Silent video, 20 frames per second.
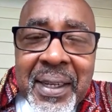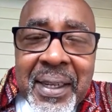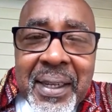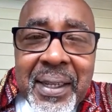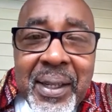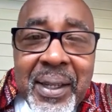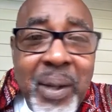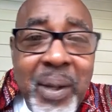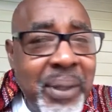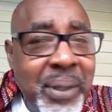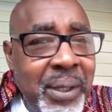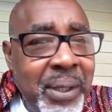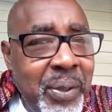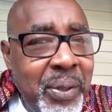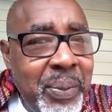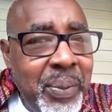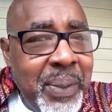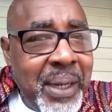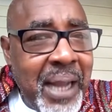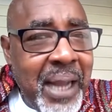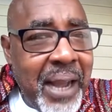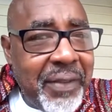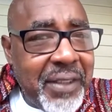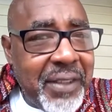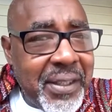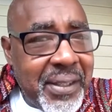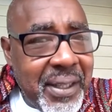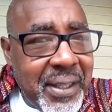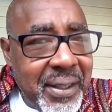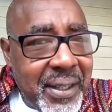Don't the human have to
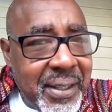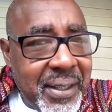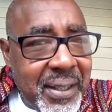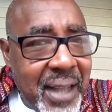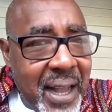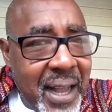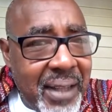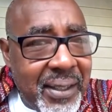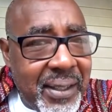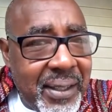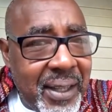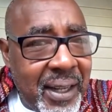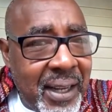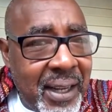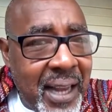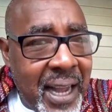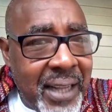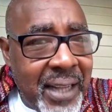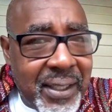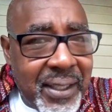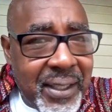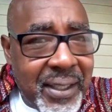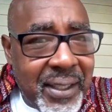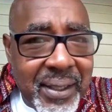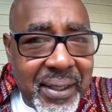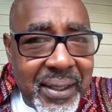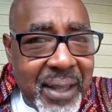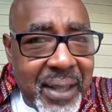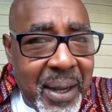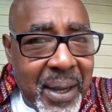synthesize sunlight just
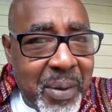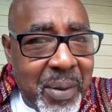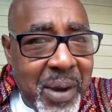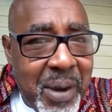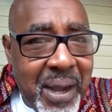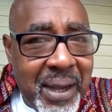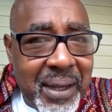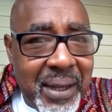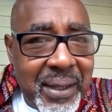the same way?